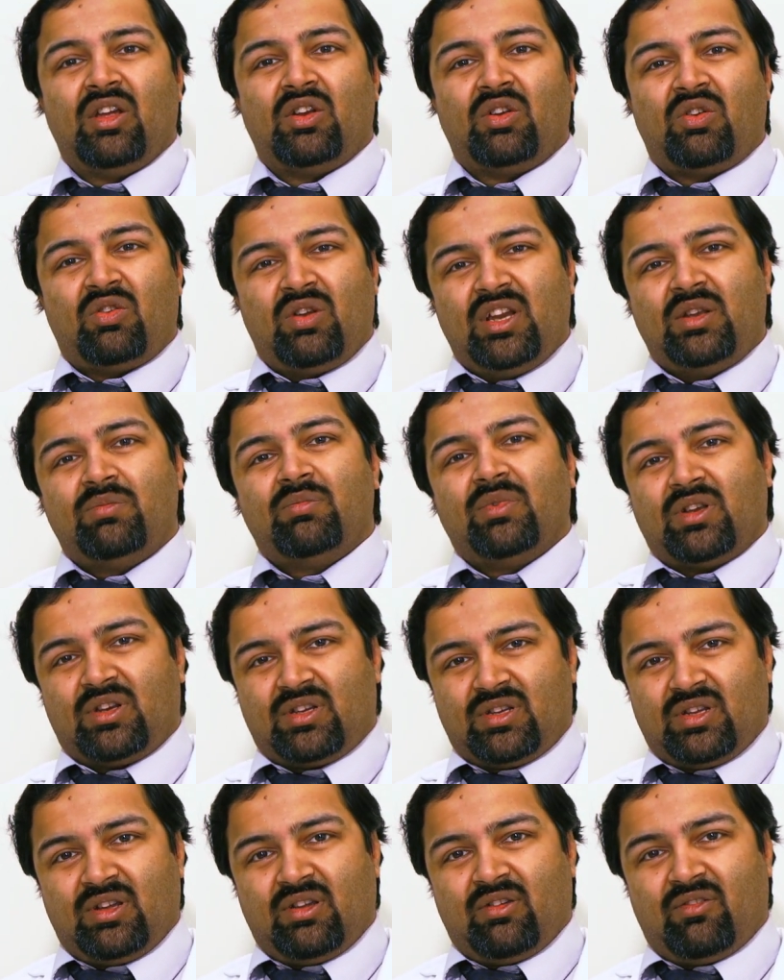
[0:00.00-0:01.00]

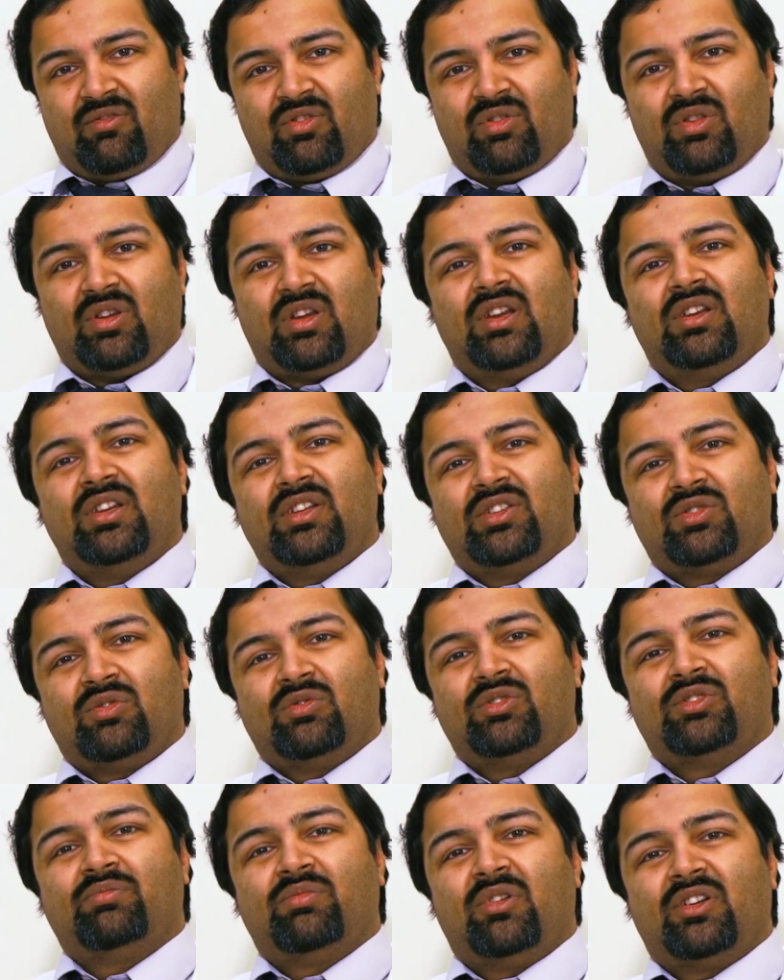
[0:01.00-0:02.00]
treatment for the kidney
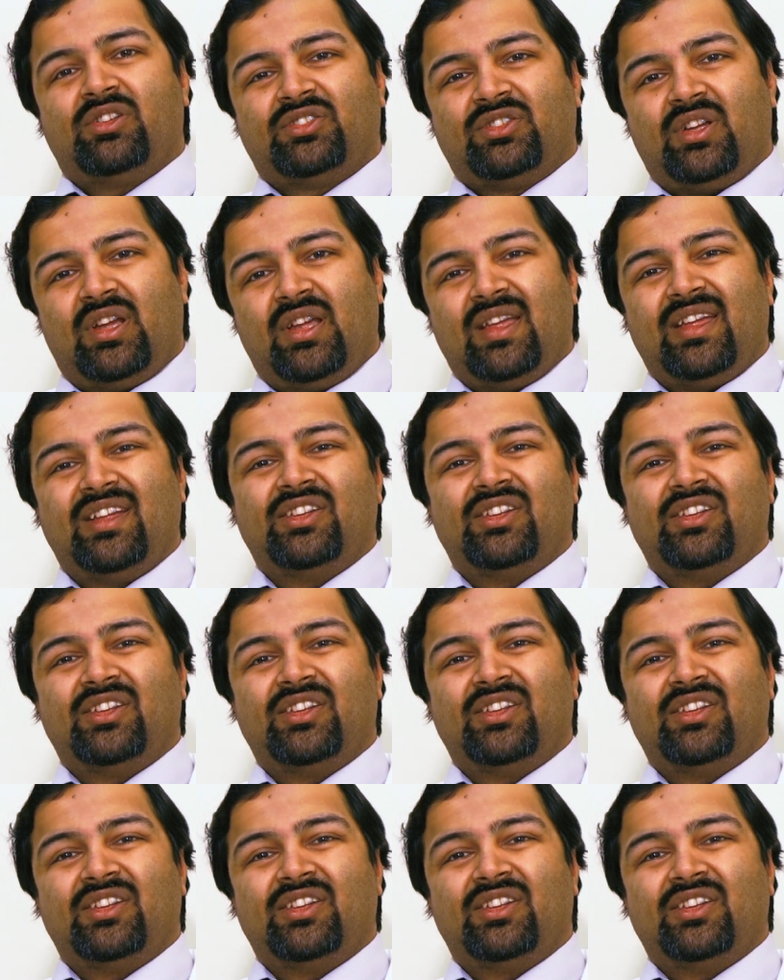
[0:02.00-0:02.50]
stones per se